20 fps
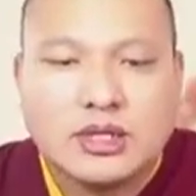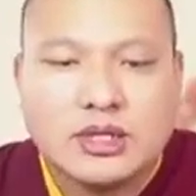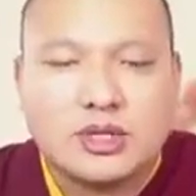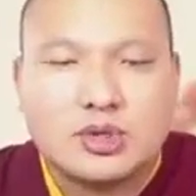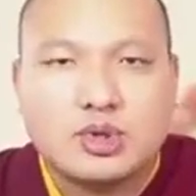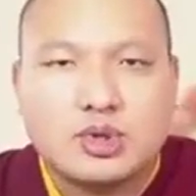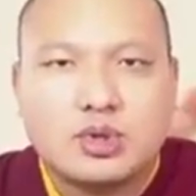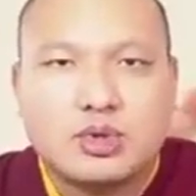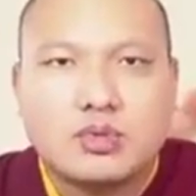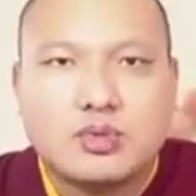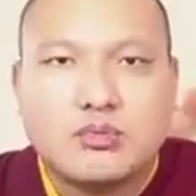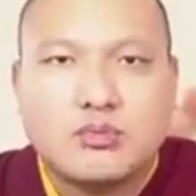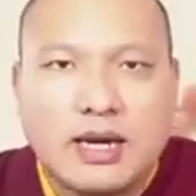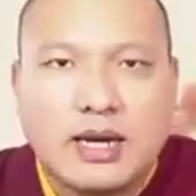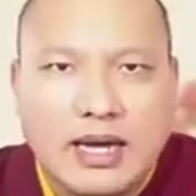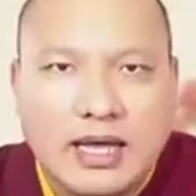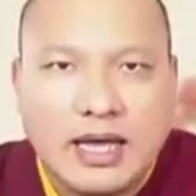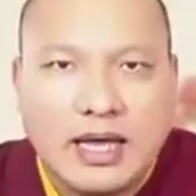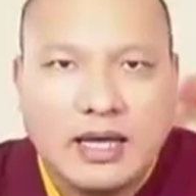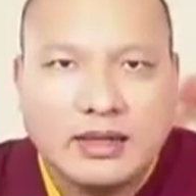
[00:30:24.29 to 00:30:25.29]
So these are
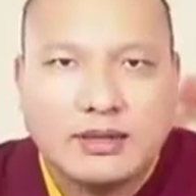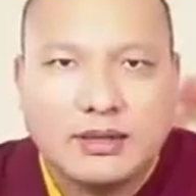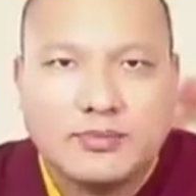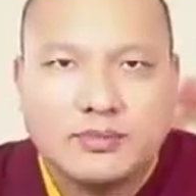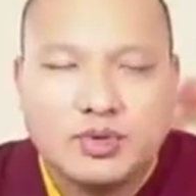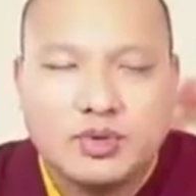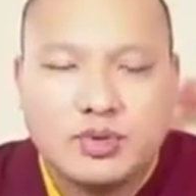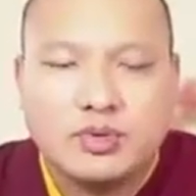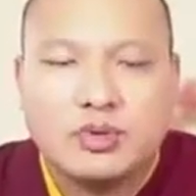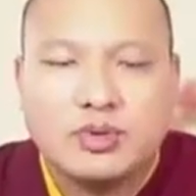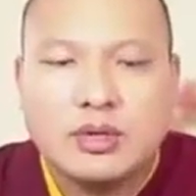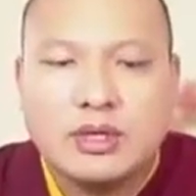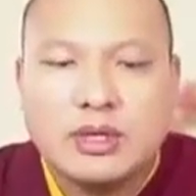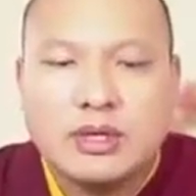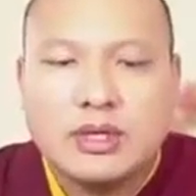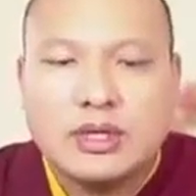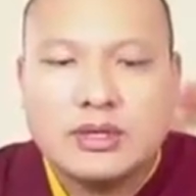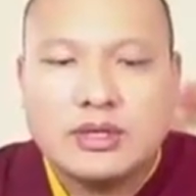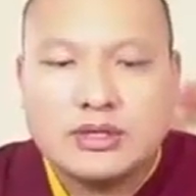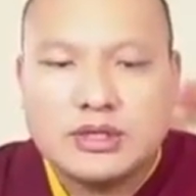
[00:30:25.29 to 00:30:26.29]
regions where one only
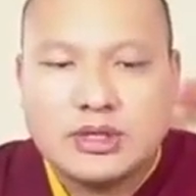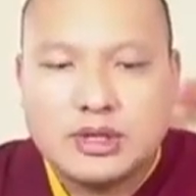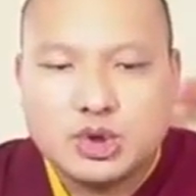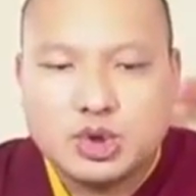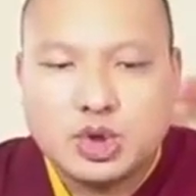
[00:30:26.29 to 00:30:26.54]
ate meat.